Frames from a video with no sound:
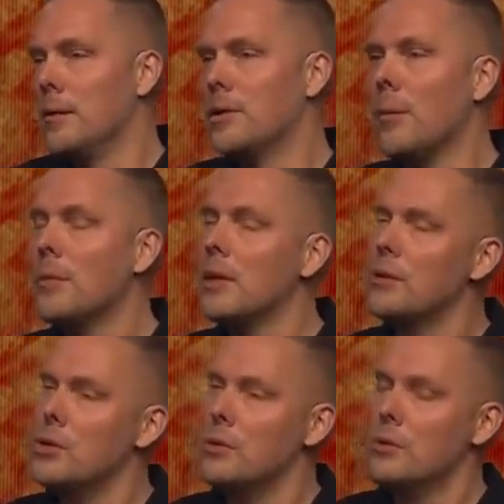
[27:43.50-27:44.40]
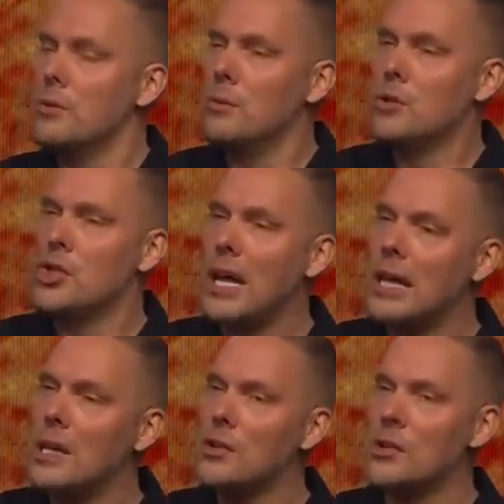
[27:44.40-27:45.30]
something
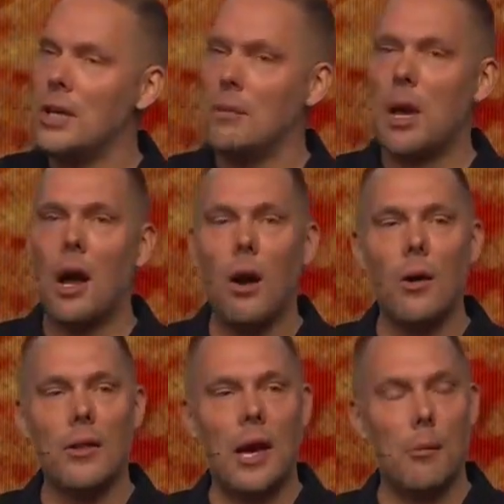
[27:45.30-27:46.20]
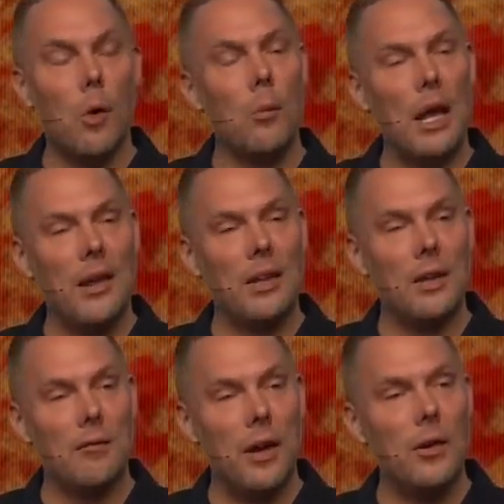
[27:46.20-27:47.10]
changed in my heart in that moment. And
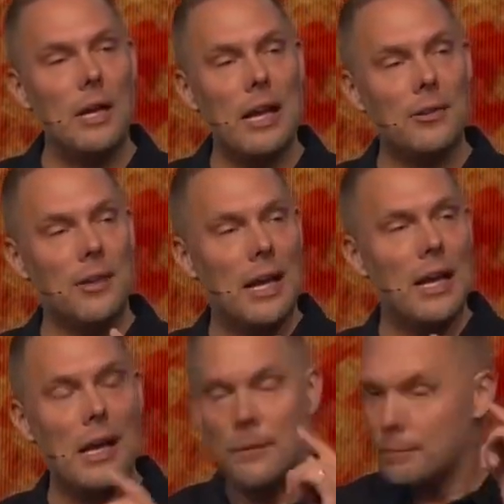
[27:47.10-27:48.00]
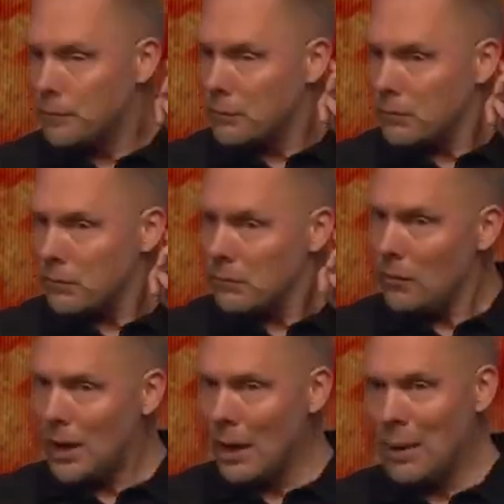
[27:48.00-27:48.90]
then the very next day,
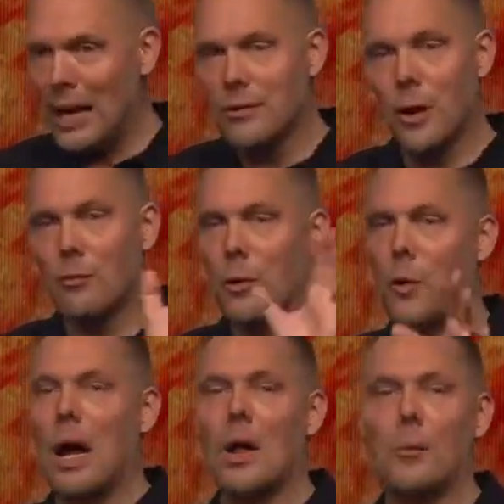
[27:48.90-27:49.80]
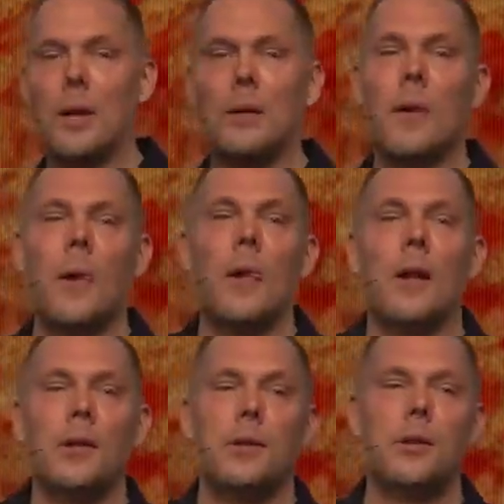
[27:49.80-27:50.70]
I passed out for a while. I went
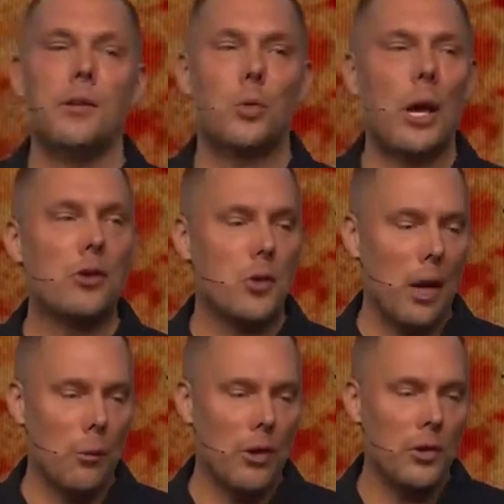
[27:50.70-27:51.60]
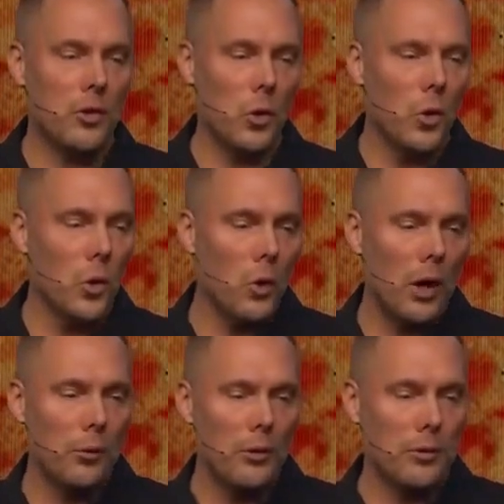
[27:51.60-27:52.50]
to this restaurant where this girl who
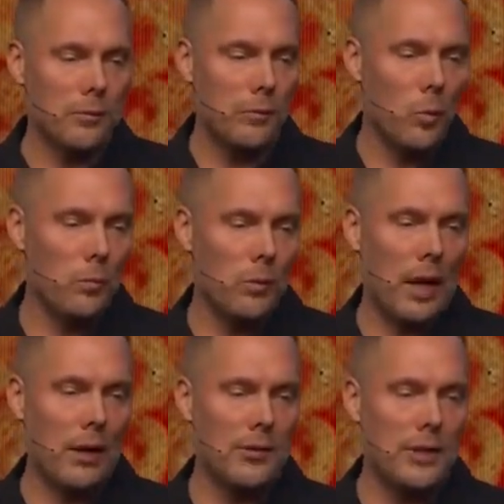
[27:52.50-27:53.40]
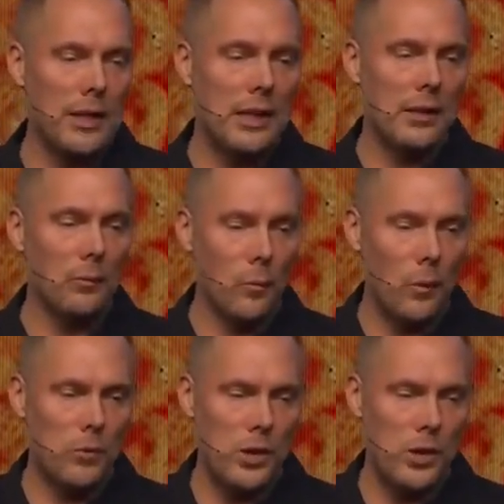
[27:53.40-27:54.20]
I was kind of seeing,